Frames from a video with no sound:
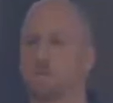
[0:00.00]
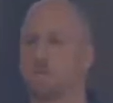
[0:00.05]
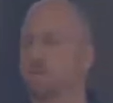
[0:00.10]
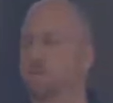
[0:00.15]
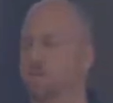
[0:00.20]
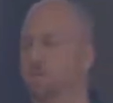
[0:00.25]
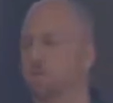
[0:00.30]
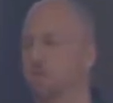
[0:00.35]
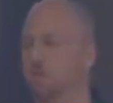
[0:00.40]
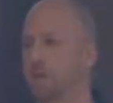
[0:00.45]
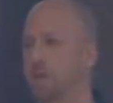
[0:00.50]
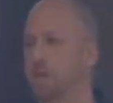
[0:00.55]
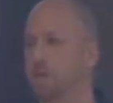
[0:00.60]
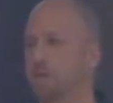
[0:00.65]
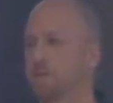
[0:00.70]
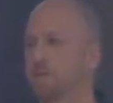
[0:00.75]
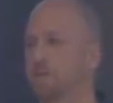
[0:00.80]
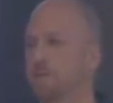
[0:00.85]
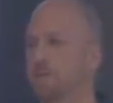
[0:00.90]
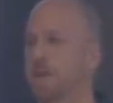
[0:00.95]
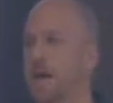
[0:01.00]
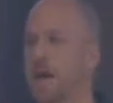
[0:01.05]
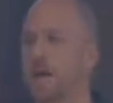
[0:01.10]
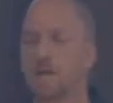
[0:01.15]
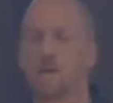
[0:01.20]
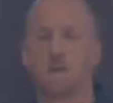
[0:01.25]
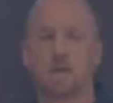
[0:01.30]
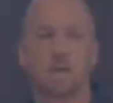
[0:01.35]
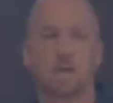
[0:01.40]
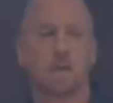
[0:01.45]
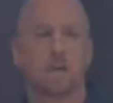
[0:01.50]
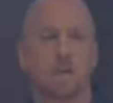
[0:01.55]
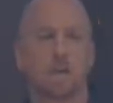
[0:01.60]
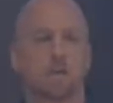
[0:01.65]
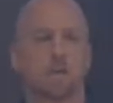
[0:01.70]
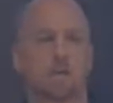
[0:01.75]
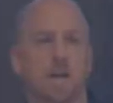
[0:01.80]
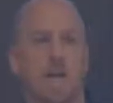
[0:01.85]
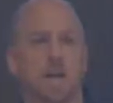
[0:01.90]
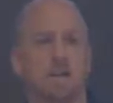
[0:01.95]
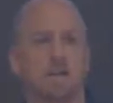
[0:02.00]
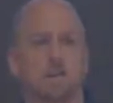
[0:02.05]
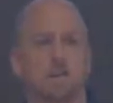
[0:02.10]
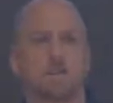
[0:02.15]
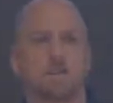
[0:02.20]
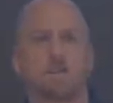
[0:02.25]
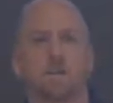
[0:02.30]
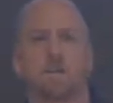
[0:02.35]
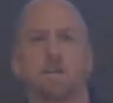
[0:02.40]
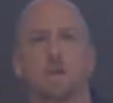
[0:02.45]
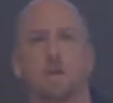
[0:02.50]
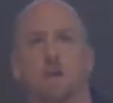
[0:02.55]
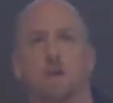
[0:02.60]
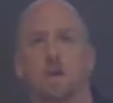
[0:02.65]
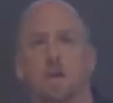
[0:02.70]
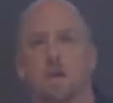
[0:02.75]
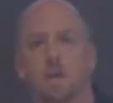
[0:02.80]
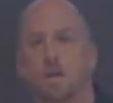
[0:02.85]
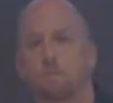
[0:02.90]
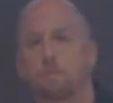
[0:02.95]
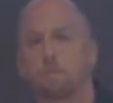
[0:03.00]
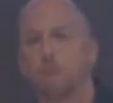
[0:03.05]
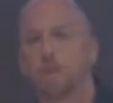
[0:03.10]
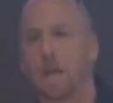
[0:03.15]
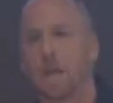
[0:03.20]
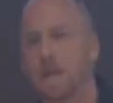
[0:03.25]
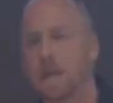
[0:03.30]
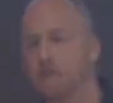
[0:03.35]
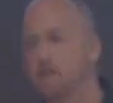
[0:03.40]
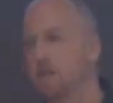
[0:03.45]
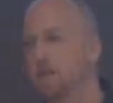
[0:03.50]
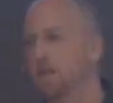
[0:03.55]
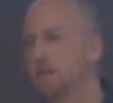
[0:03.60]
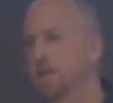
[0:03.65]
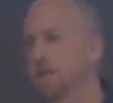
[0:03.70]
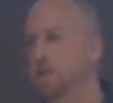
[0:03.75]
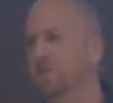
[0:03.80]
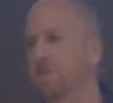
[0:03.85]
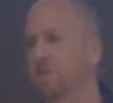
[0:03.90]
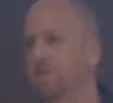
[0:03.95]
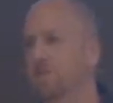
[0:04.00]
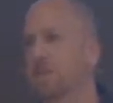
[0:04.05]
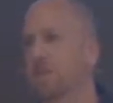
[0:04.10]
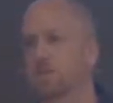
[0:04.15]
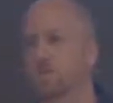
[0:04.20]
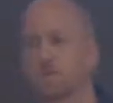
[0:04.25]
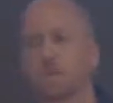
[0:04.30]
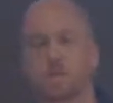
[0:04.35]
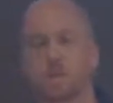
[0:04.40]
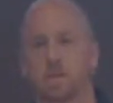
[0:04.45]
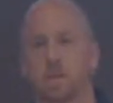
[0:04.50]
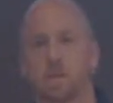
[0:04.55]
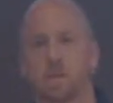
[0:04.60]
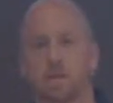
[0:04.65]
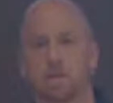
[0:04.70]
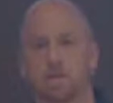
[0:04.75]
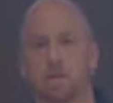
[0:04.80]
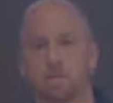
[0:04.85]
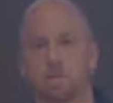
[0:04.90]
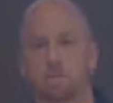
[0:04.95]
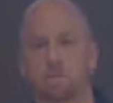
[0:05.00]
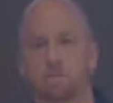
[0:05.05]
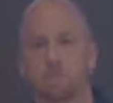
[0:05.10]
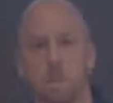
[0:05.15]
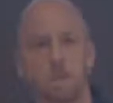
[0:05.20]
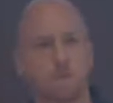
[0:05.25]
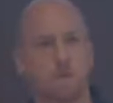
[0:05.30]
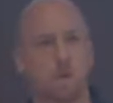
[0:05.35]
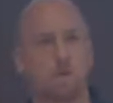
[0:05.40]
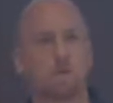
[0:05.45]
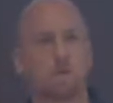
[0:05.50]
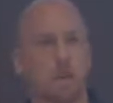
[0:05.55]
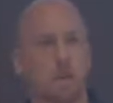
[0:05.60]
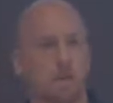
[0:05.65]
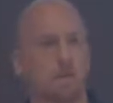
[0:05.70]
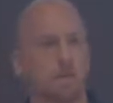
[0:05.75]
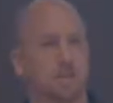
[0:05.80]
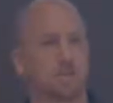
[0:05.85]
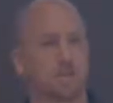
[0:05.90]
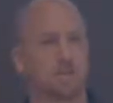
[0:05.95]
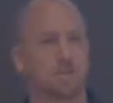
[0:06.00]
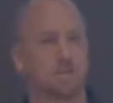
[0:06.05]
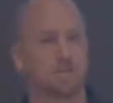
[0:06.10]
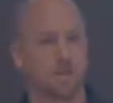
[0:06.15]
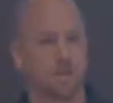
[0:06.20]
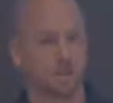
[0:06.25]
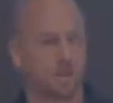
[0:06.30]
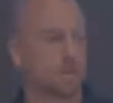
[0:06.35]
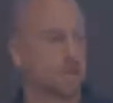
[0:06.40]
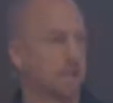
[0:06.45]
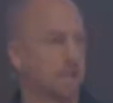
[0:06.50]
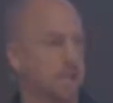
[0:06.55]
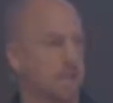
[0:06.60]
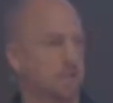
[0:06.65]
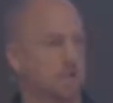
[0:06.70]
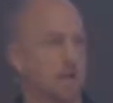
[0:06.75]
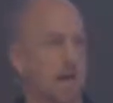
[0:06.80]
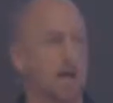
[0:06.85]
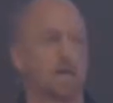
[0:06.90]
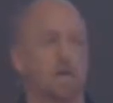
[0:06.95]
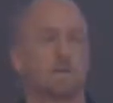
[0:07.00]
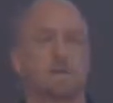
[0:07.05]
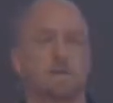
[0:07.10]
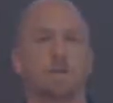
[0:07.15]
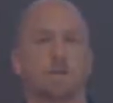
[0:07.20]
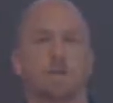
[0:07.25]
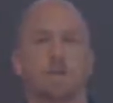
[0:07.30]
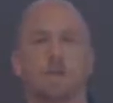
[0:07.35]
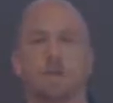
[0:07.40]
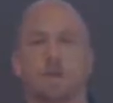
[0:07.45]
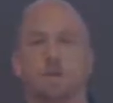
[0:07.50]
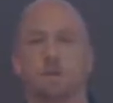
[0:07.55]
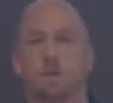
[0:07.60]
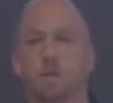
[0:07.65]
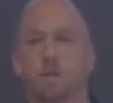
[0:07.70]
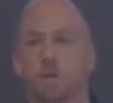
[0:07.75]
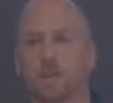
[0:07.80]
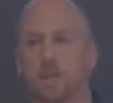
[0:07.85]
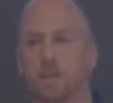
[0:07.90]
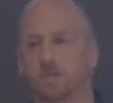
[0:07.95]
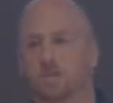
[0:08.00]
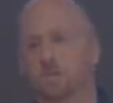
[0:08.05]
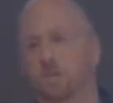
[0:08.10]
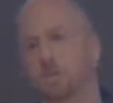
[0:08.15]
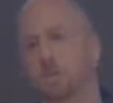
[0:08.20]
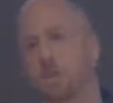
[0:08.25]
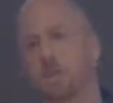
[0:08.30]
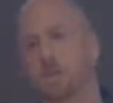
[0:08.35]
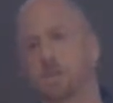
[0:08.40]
place of weakness. They're not just anger against enemies, but they're people who are severely threatened with extreme